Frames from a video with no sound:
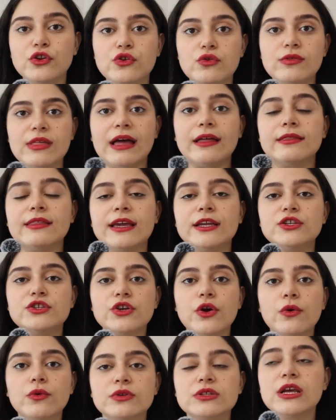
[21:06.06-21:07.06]
do that. They
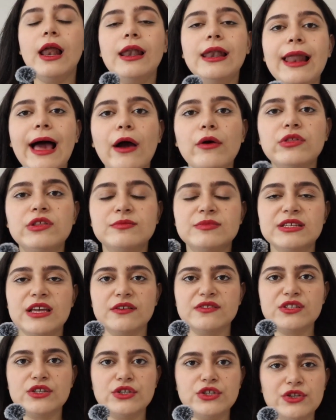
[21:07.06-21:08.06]
don't allow
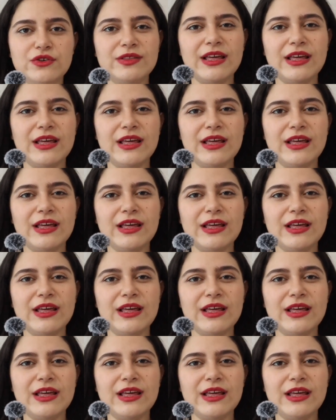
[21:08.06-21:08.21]
themselves to do